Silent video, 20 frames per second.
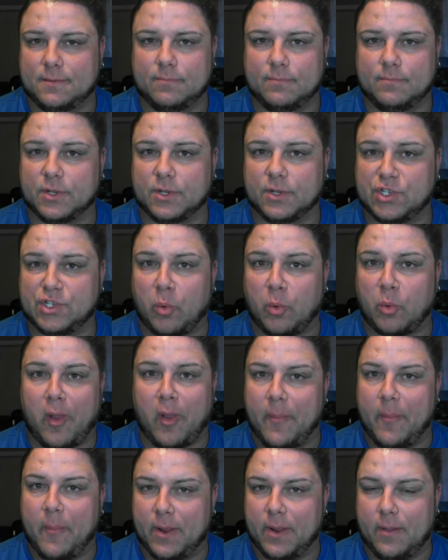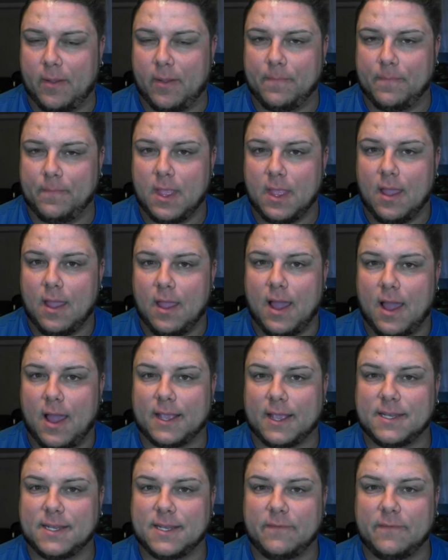There's no problem at all. I
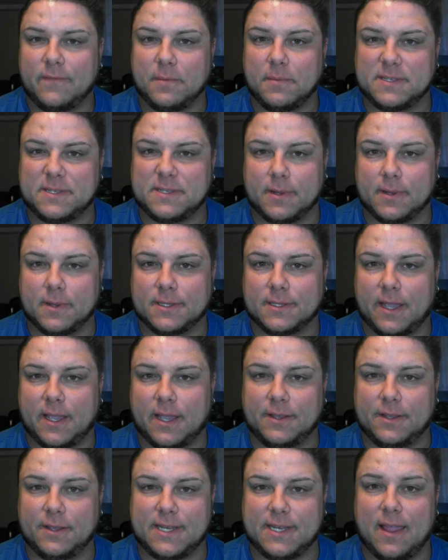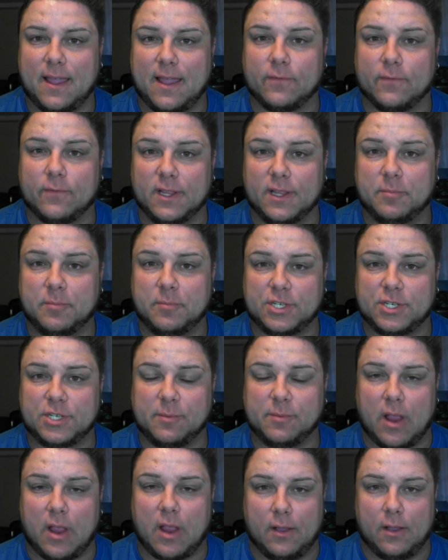can tell you from experience, I used to have really bushy
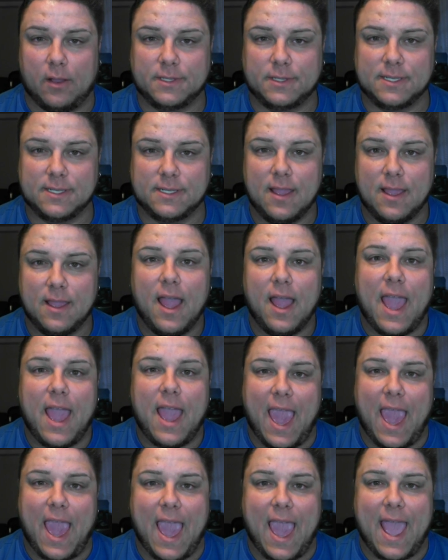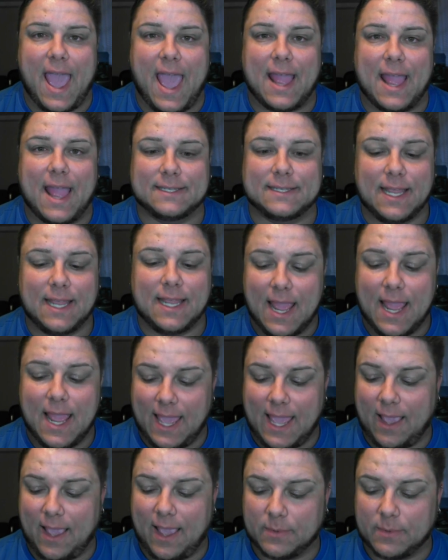brows, and
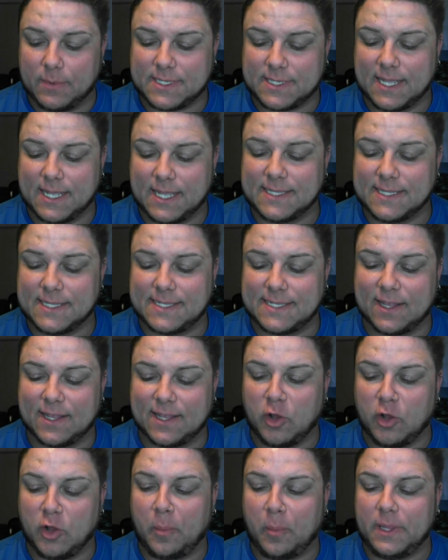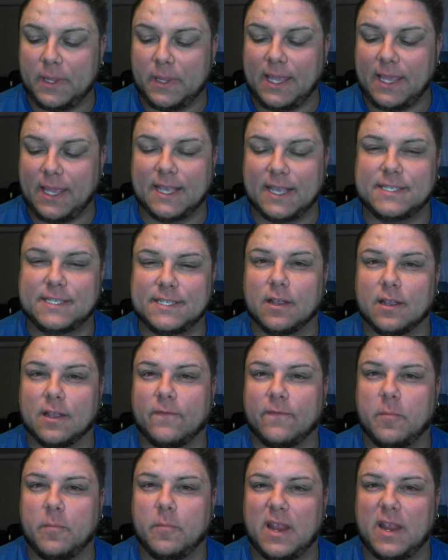it was considerably easier
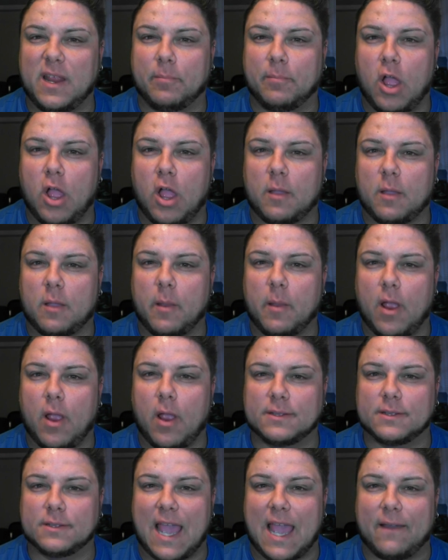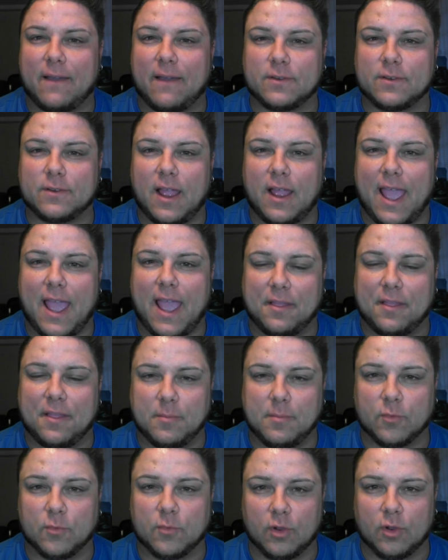for me to block my brows after I had
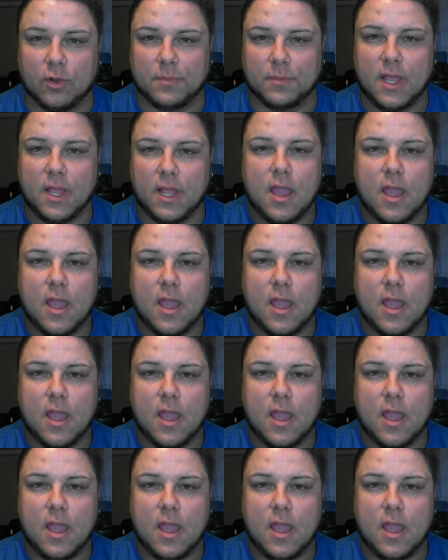them groomed.